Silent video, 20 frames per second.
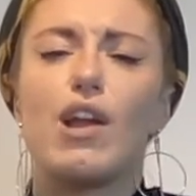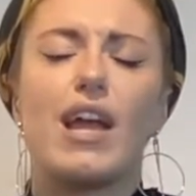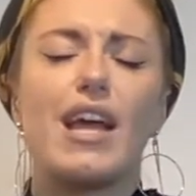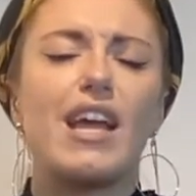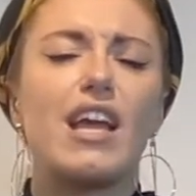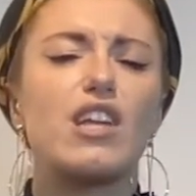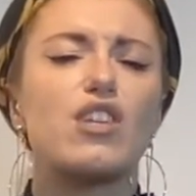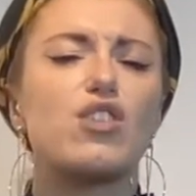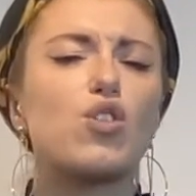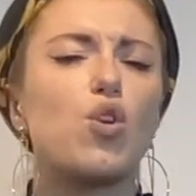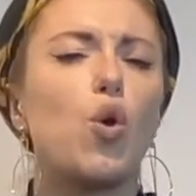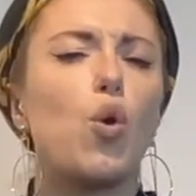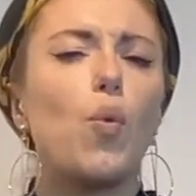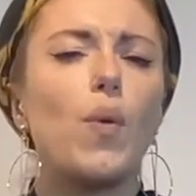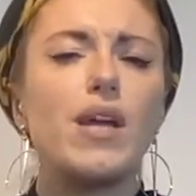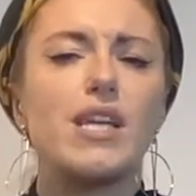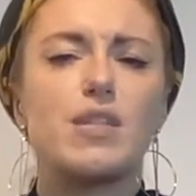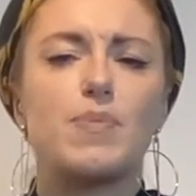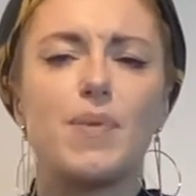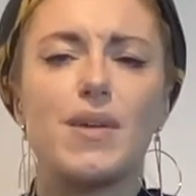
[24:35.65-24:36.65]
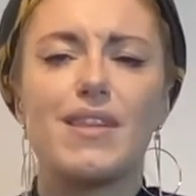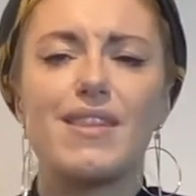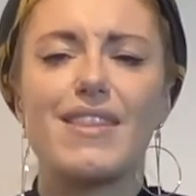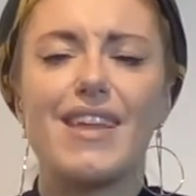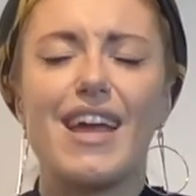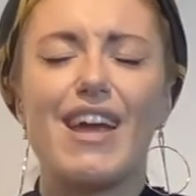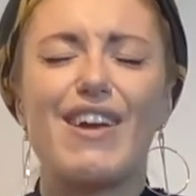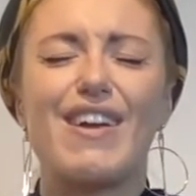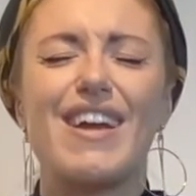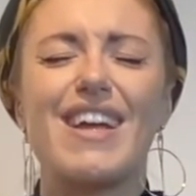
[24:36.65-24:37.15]
like it's always been
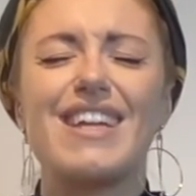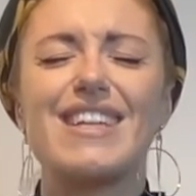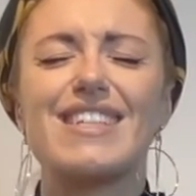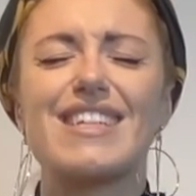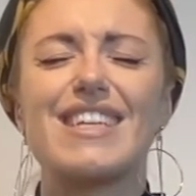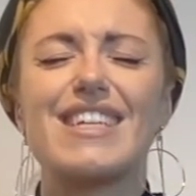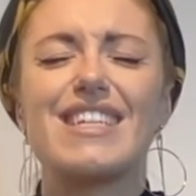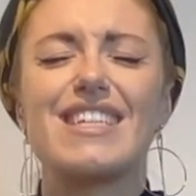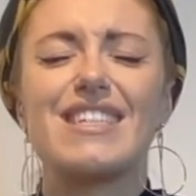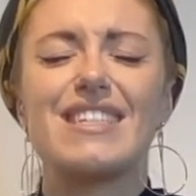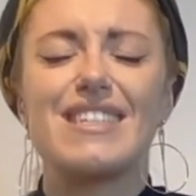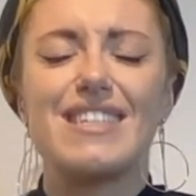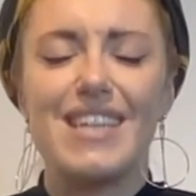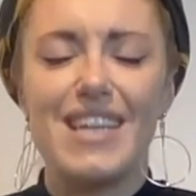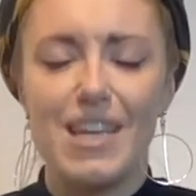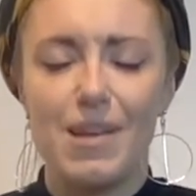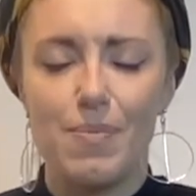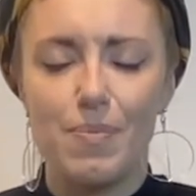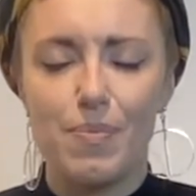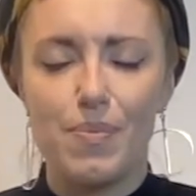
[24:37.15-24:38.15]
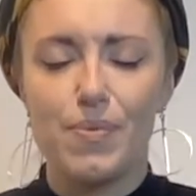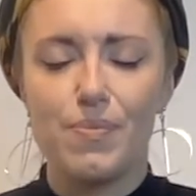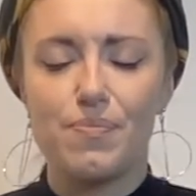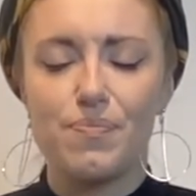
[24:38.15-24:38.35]
there. It is deep.